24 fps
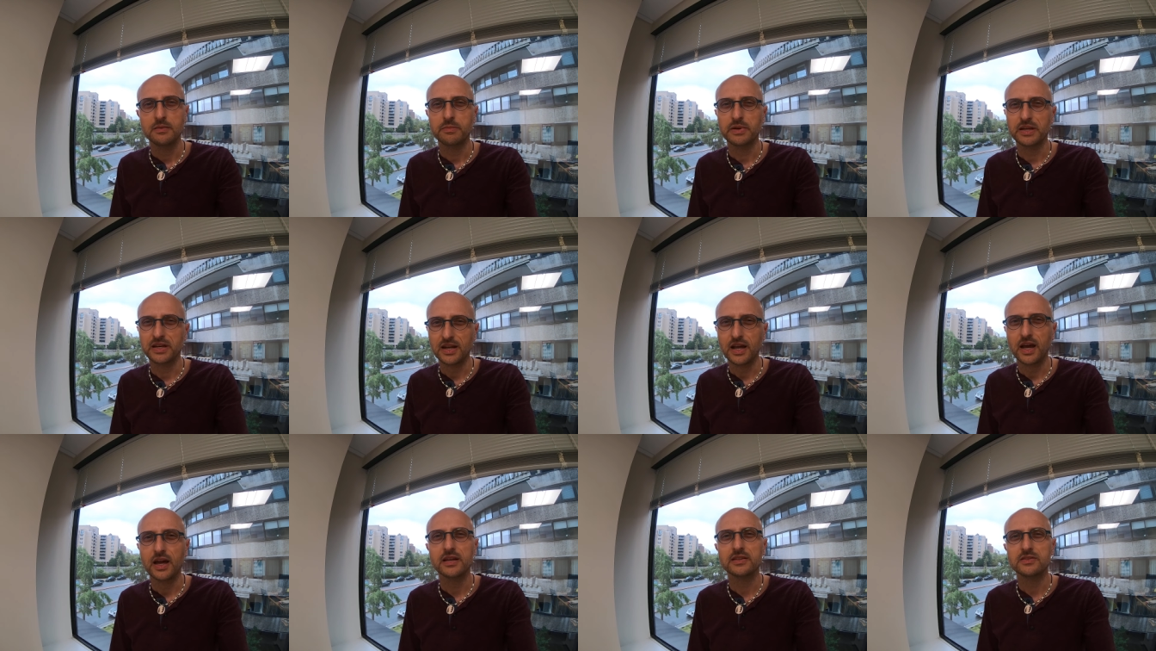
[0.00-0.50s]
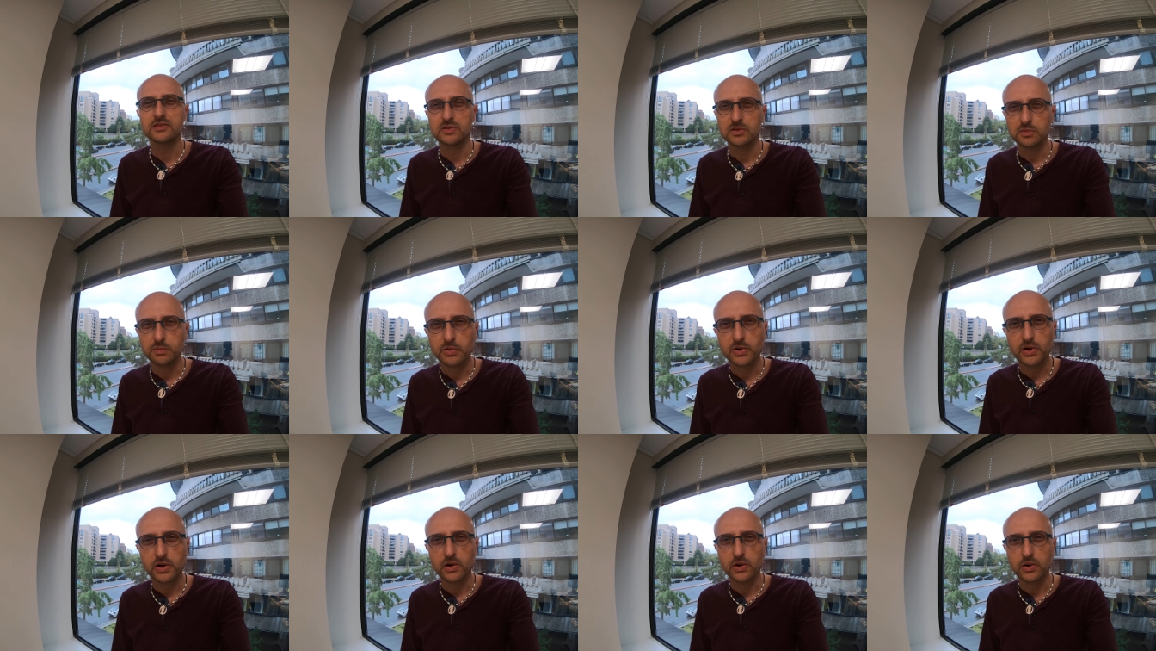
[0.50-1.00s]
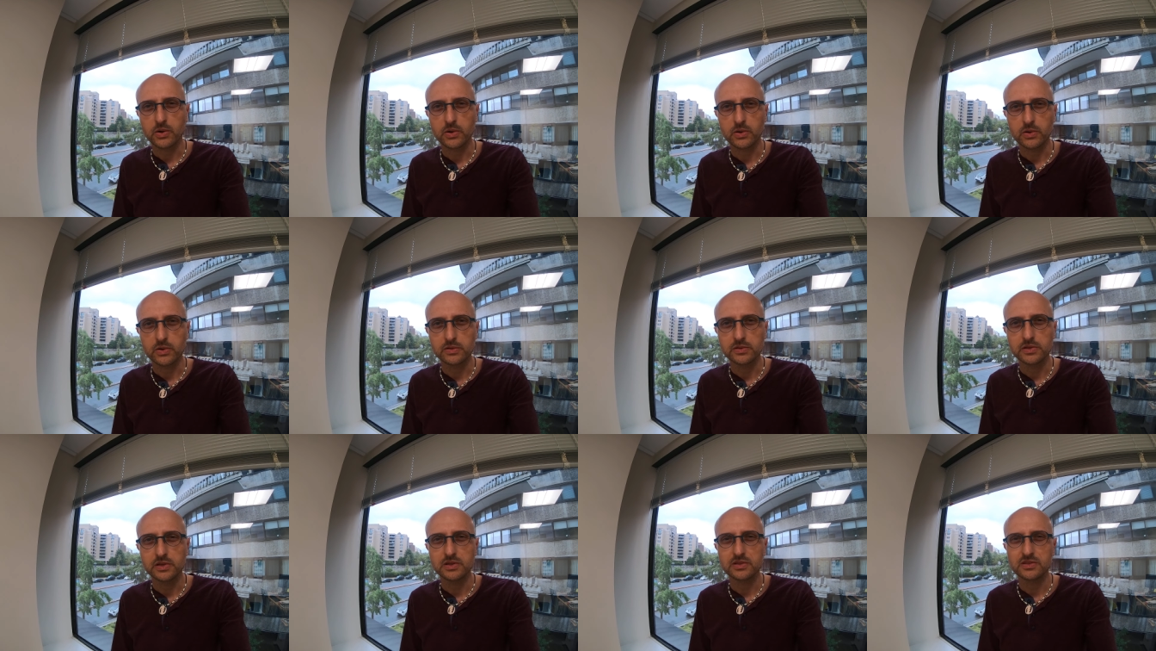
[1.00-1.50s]
but not super
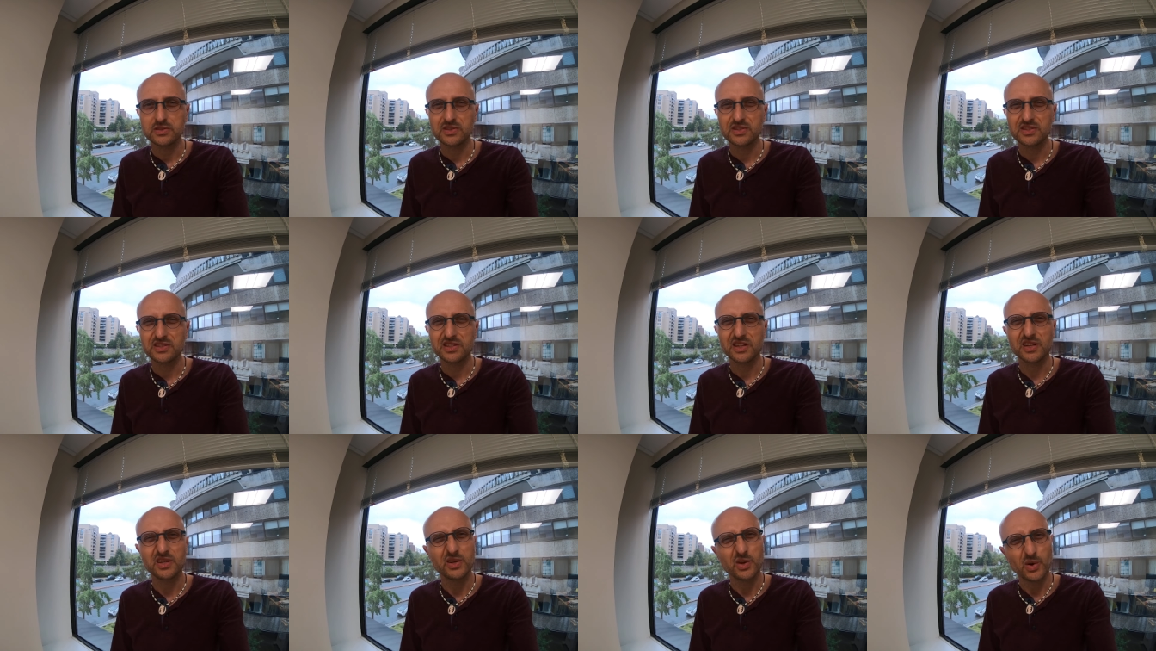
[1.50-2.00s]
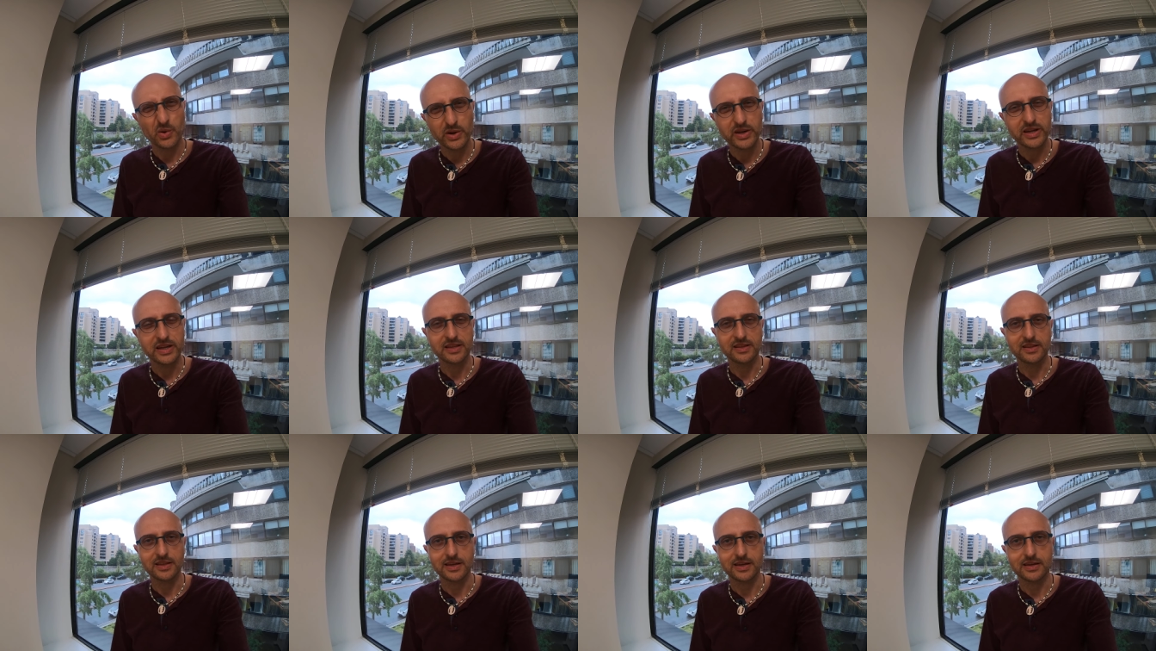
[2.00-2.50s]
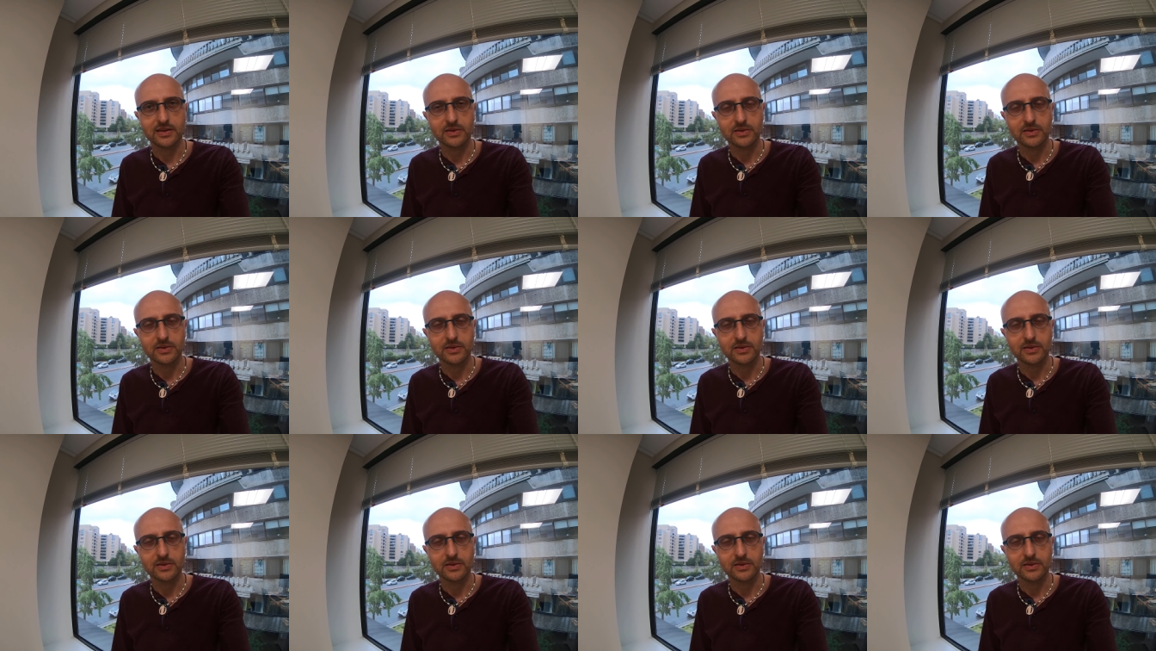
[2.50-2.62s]
cold, just annoyingly